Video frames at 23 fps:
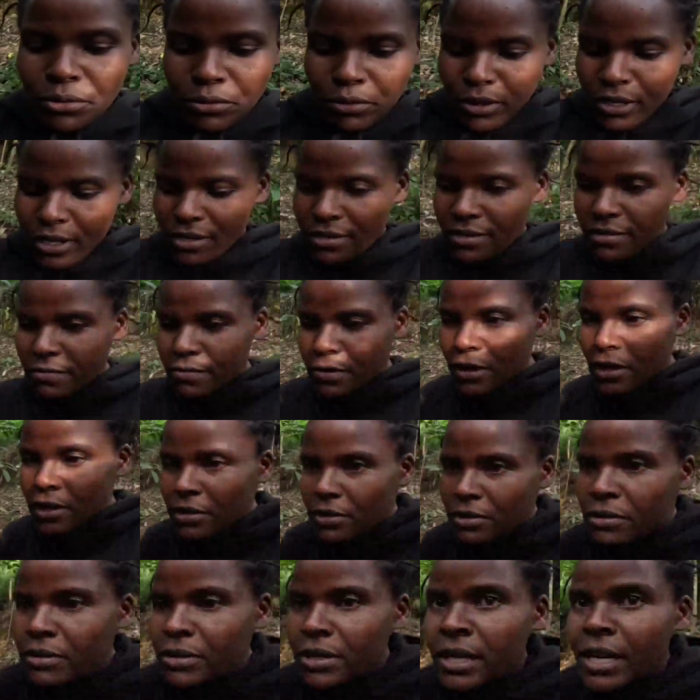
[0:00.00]
to do this
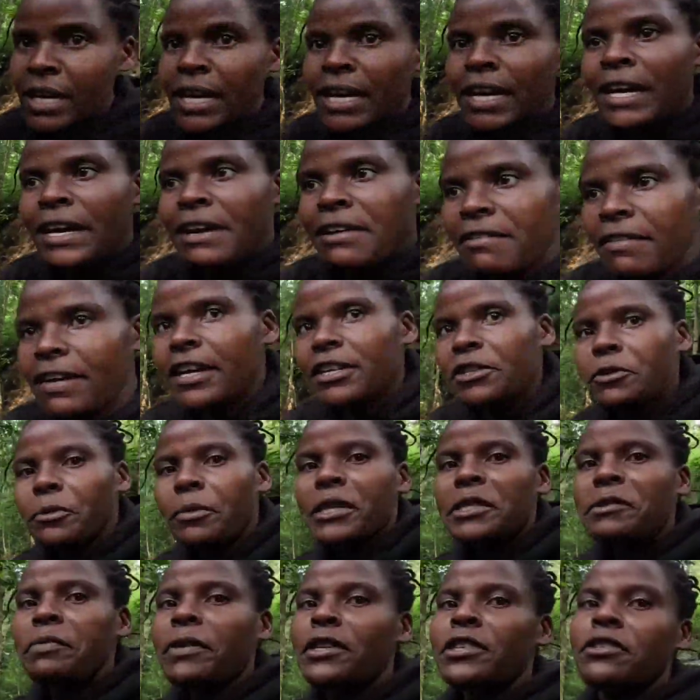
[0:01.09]
video. Very
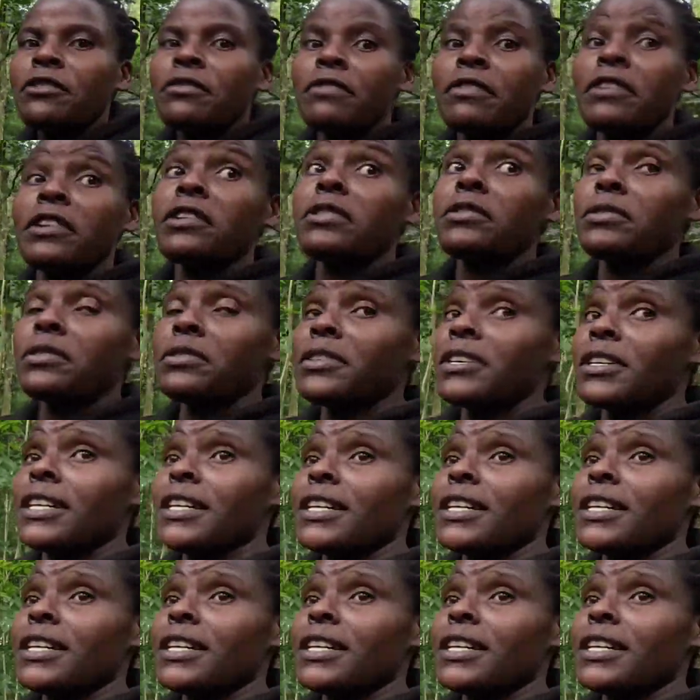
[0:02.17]
super special video.